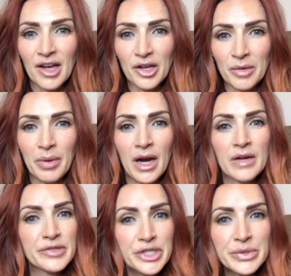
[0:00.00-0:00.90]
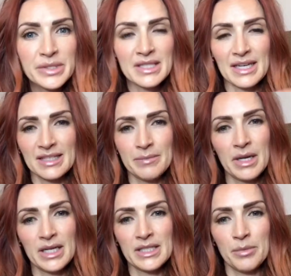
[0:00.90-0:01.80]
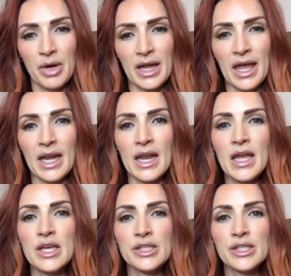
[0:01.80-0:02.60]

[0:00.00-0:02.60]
A good pair of shoes takes a minute to break in.